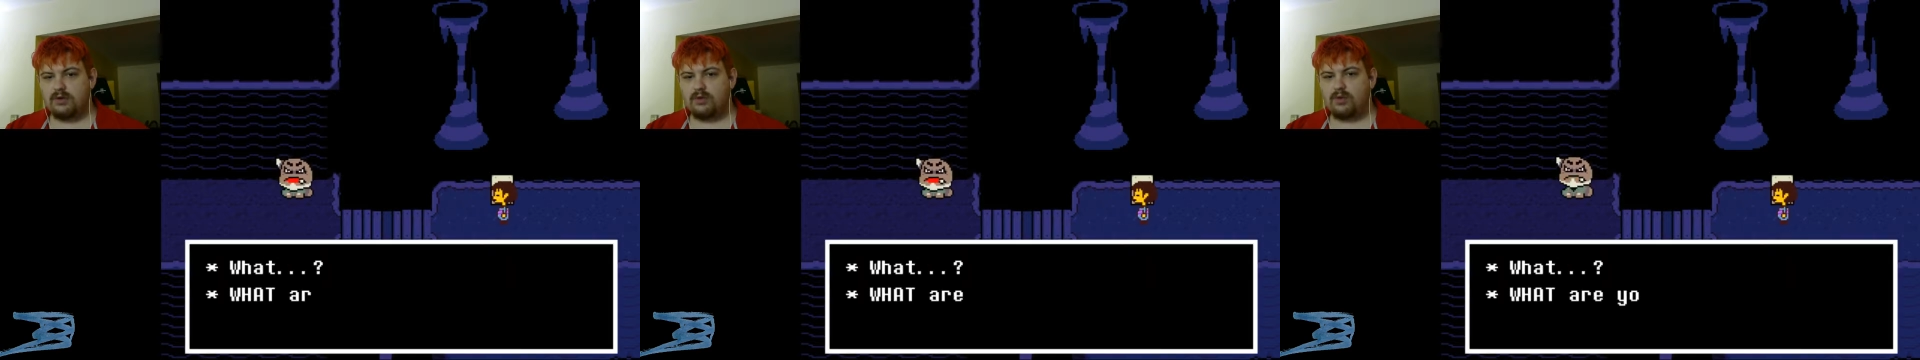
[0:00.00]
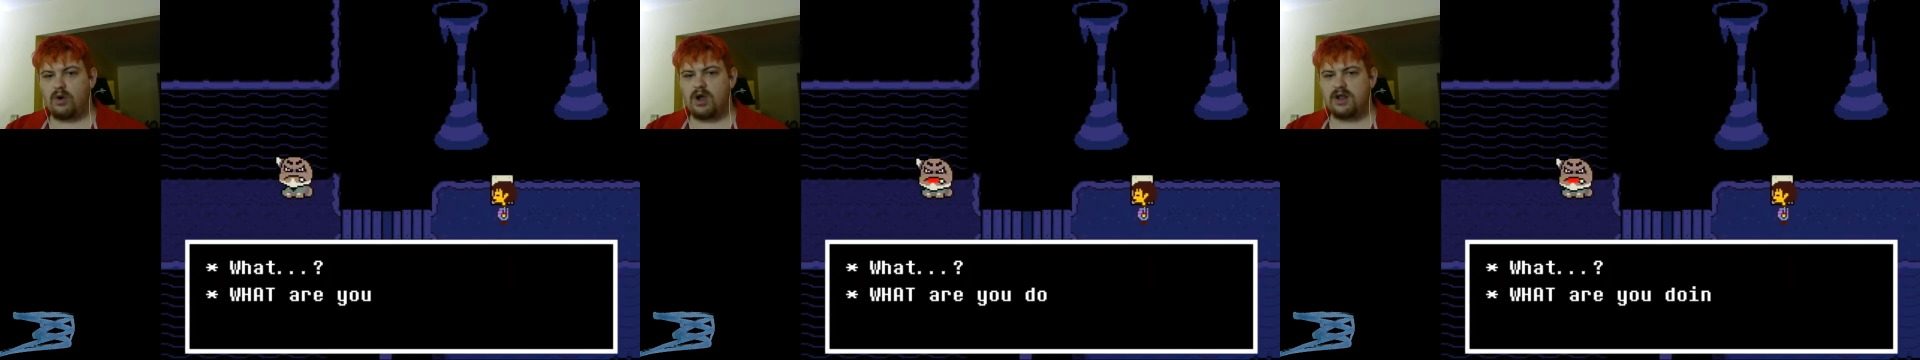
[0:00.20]

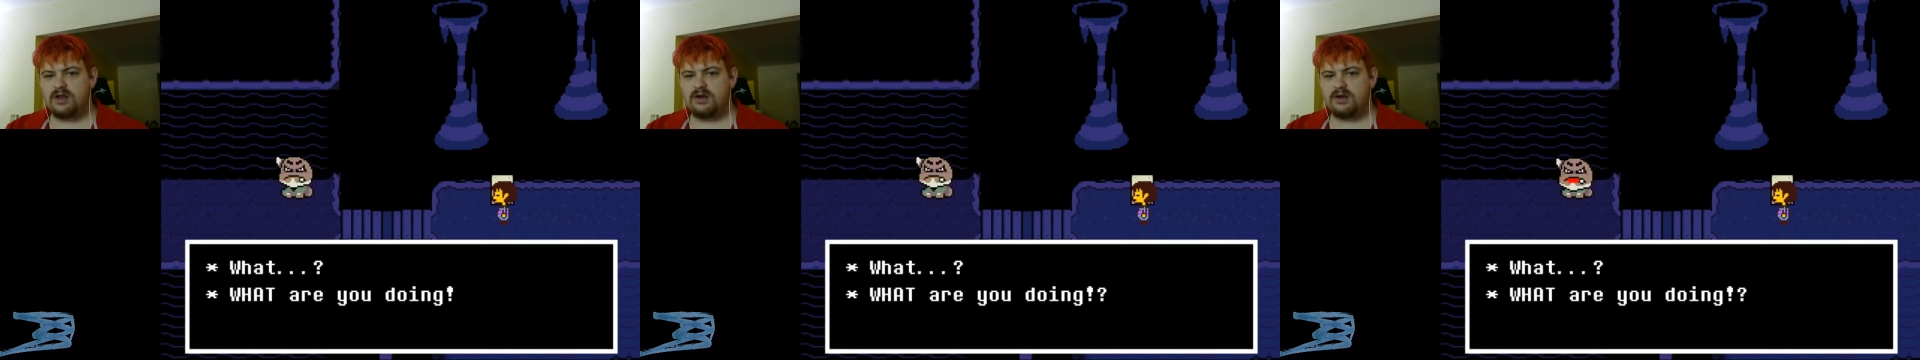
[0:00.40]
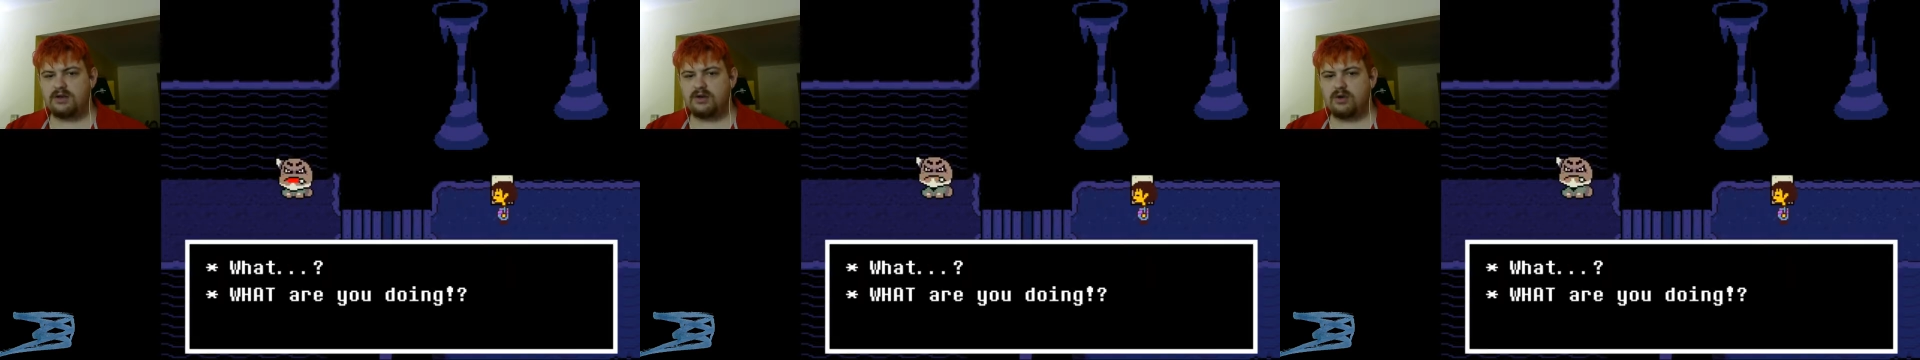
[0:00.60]
What?
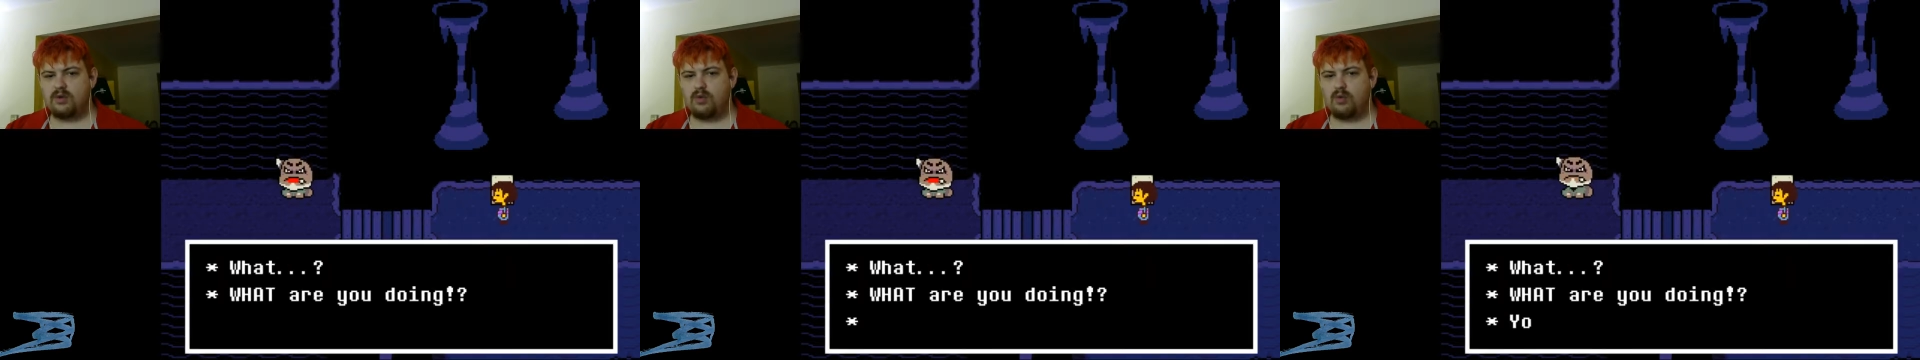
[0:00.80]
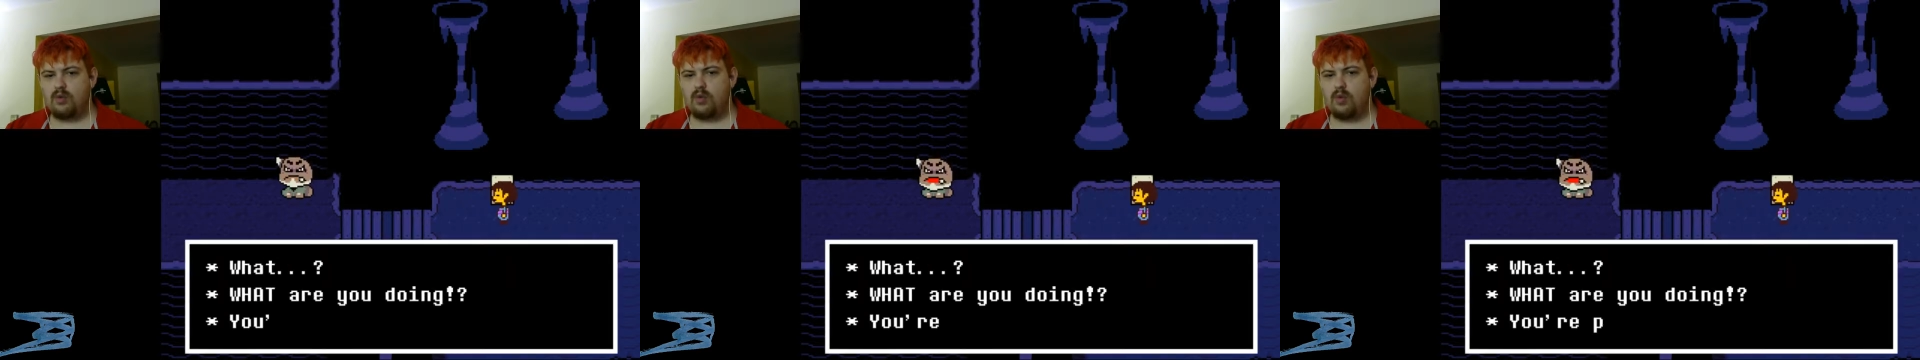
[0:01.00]

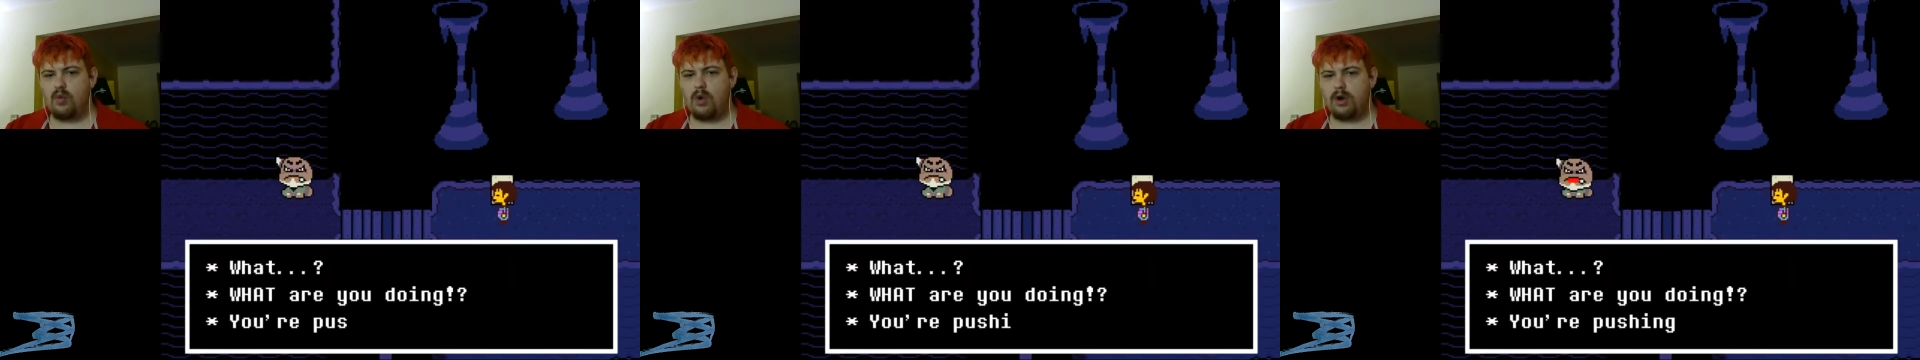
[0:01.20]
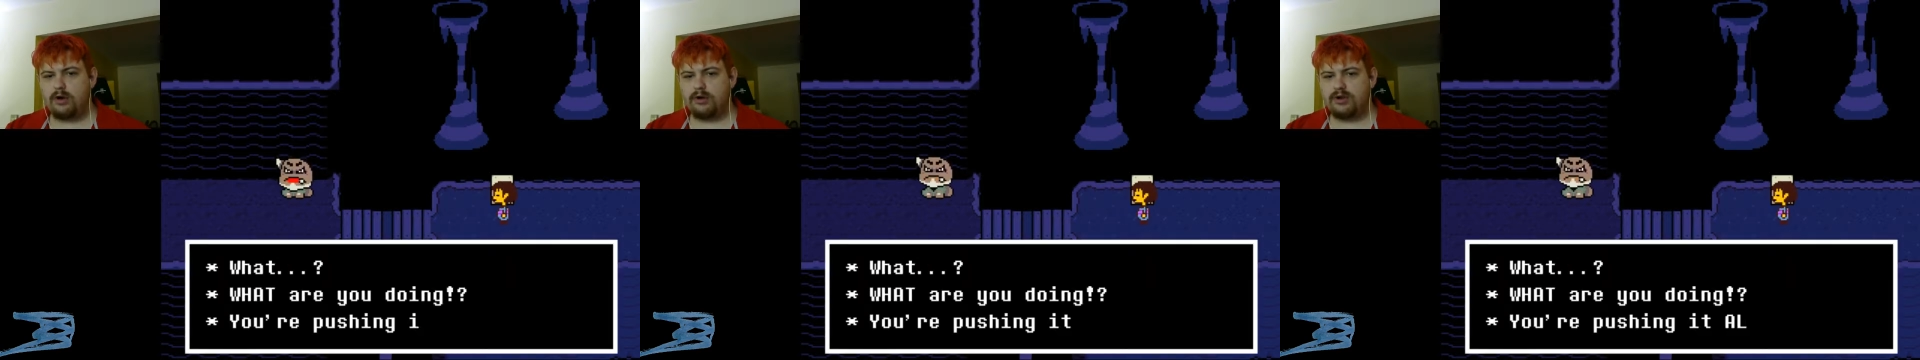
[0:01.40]

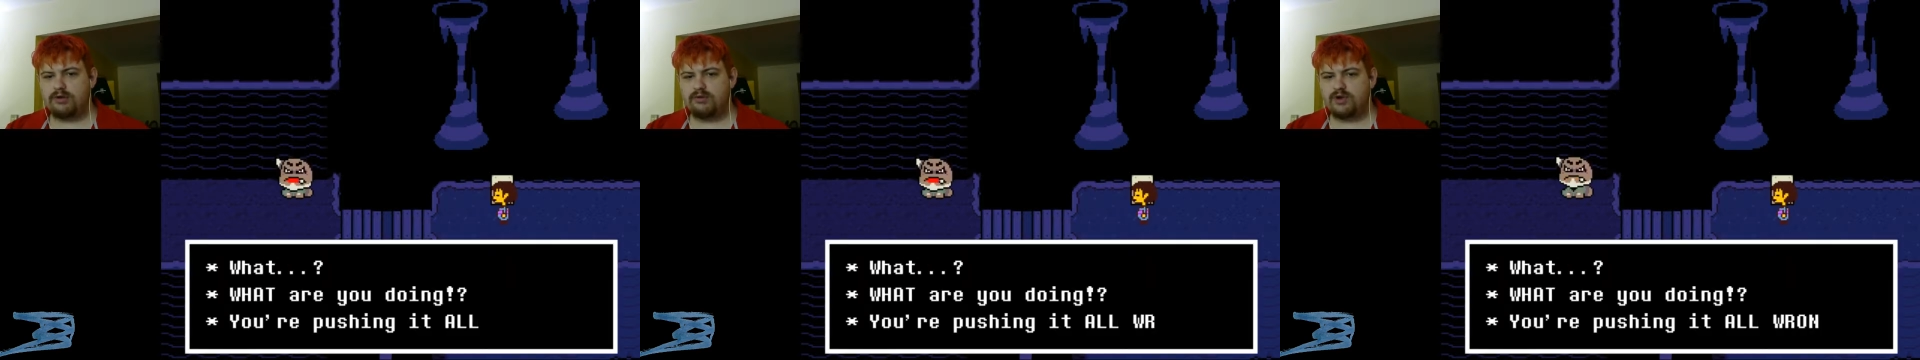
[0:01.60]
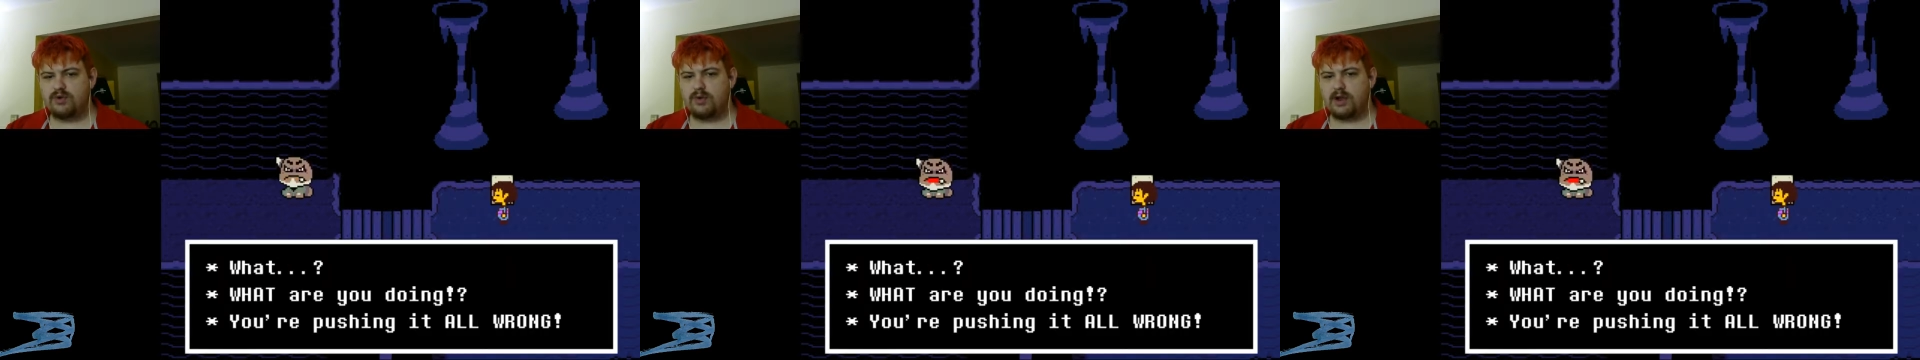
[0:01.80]
What are you
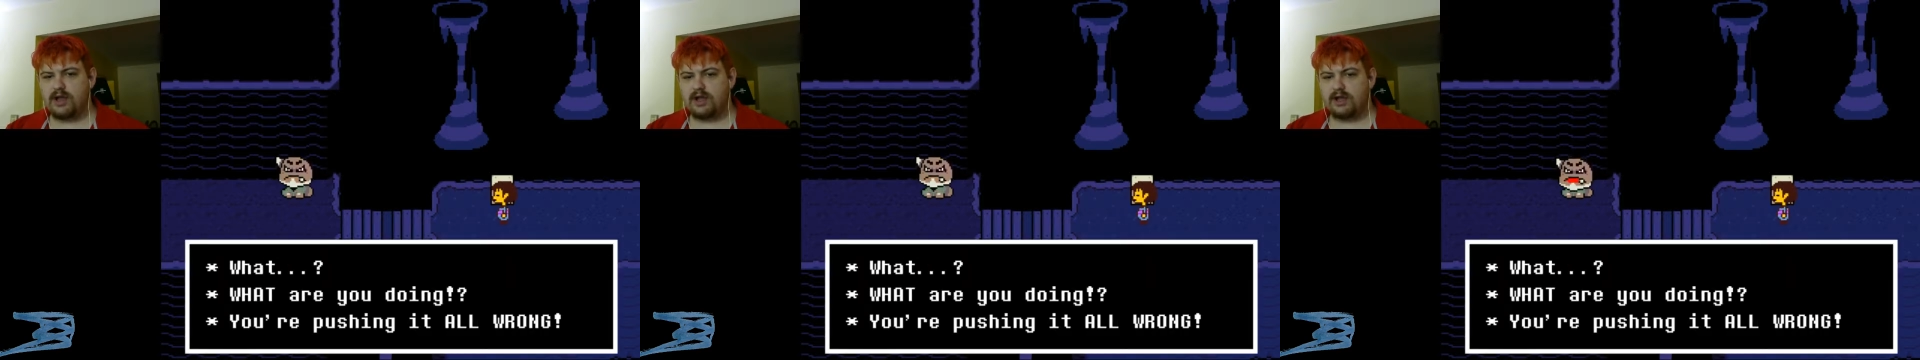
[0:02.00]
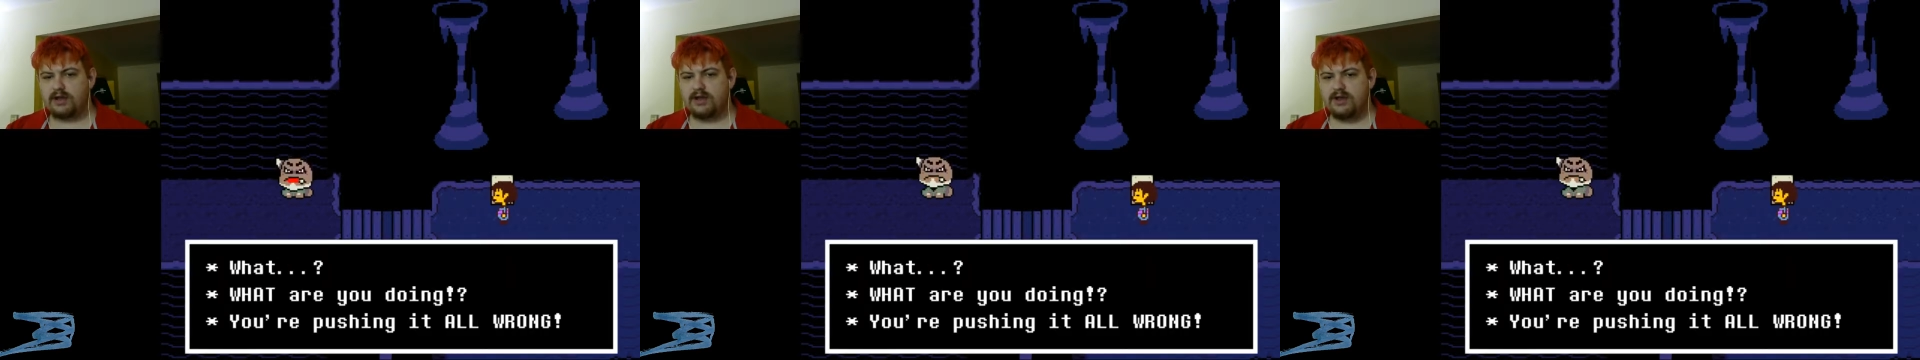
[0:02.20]

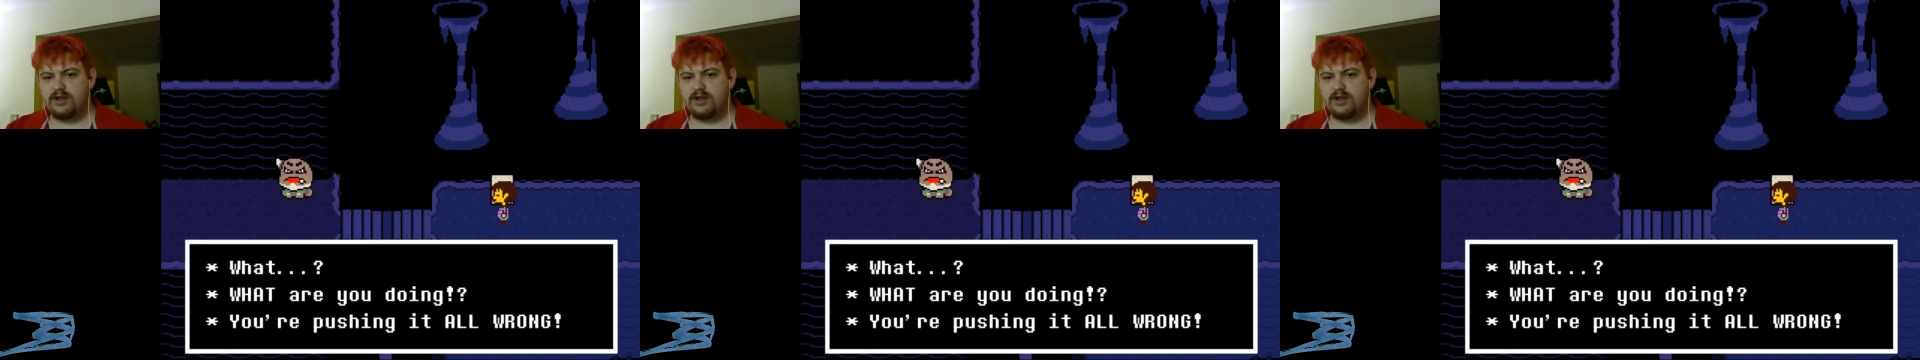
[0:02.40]
doing?